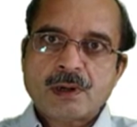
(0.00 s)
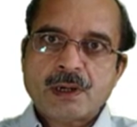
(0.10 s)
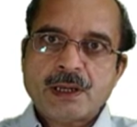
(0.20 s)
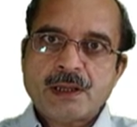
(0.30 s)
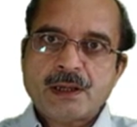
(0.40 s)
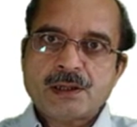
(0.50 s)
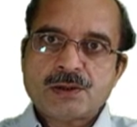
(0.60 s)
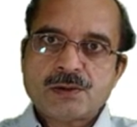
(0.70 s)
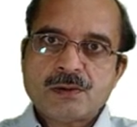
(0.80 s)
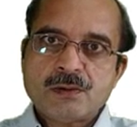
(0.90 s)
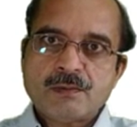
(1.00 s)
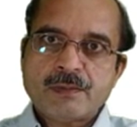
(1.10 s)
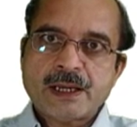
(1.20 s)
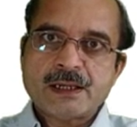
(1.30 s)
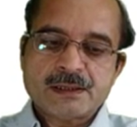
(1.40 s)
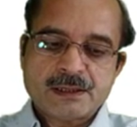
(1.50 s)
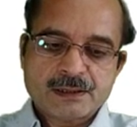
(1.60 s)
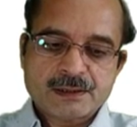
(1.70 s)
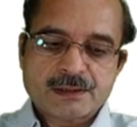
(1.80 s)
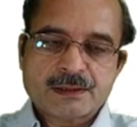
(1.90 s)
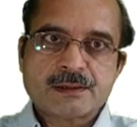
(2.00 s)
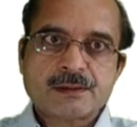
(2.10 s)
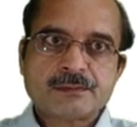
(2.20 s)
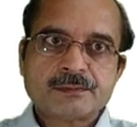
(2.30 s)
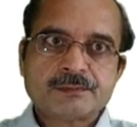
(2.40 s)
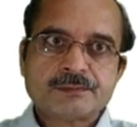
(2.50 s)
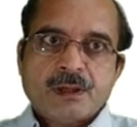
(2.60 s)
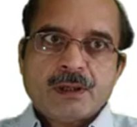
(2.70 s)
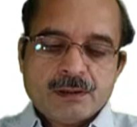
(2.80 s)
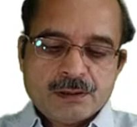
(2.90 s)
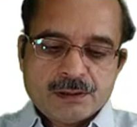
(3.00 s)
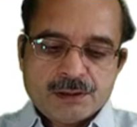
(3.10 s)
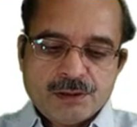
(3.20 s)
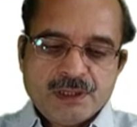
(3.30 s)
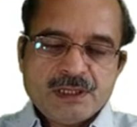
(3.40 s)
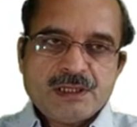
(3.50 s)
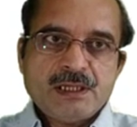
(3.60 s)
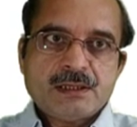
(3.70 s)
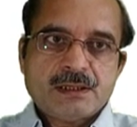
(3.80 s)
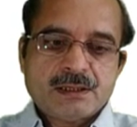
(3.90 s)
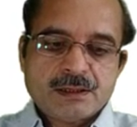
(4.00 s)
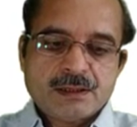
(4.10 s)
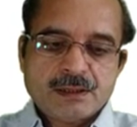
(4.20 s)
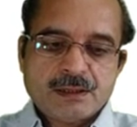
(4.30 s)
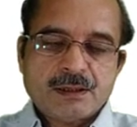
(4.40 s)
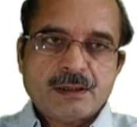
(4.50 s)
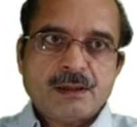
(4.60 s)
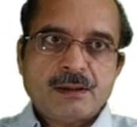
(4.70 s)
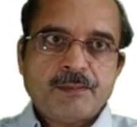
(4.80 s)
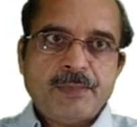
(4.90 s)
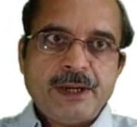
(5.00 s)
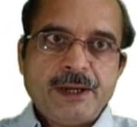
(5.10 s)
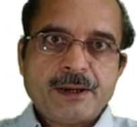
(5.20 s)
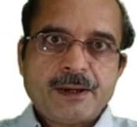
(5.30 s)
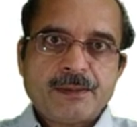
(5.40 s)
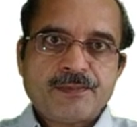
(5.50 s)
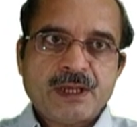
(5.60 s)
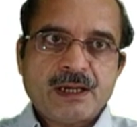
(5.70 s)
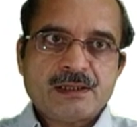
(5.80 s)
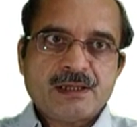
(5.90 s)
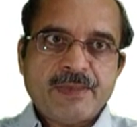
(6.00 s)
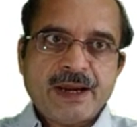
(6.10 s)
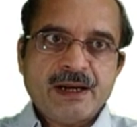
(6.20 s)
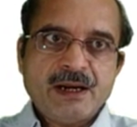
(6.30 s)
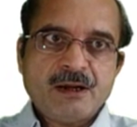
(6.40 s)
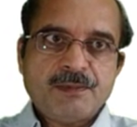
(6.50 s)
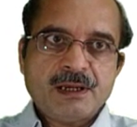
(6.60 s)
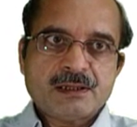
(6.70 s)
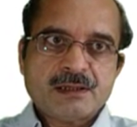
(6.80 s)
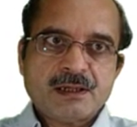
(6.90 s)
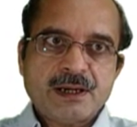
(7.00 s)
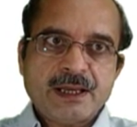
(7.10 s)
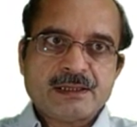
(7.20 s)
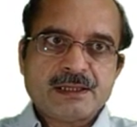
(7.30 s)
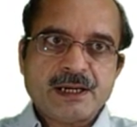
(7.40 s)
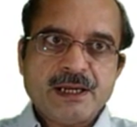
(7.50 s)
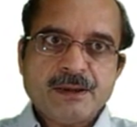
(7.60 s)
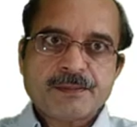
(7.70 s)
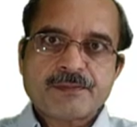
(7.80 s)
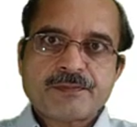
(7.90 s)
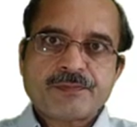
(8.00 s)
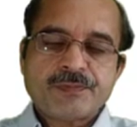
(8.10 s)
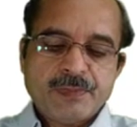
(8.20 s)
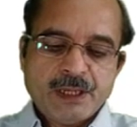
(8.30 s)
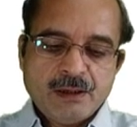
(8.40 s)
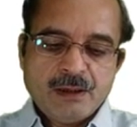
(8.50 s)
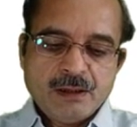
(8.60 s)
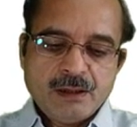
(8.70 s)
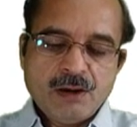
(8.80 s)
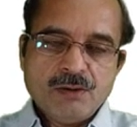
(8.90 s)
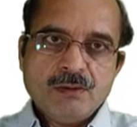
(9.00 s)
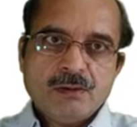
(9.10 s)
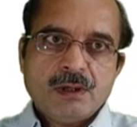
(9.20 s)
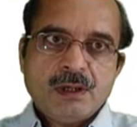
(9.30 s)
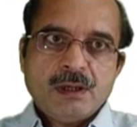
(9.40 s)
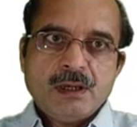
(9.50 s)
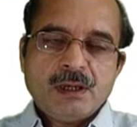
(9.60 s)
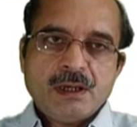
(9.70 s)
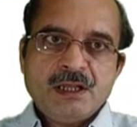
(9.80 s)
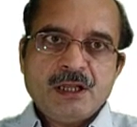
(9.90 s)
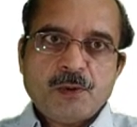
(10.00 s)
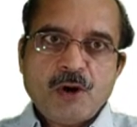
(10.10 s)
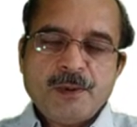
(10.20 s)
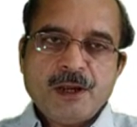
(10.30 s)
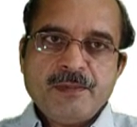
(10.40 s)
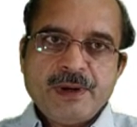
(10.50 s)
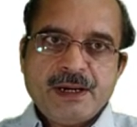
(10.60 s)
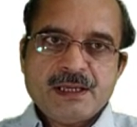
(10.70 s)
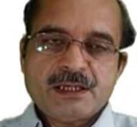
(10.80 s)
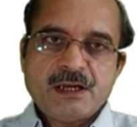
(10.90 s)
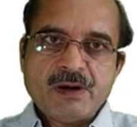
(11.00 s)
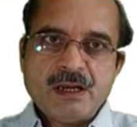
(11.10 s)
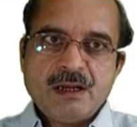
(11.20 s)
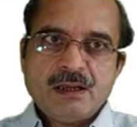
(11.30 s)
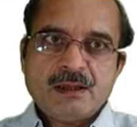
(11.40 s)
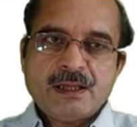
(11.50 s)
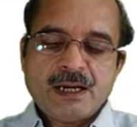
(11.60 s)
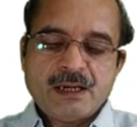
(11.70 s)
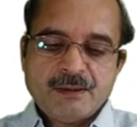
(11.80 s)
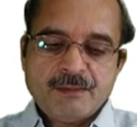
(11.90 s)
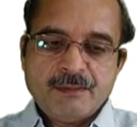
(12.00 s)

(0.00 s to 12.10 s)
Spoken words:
10 raised to minus 6. So this is B, that is the magnetic flux density. Now in the problem it is given that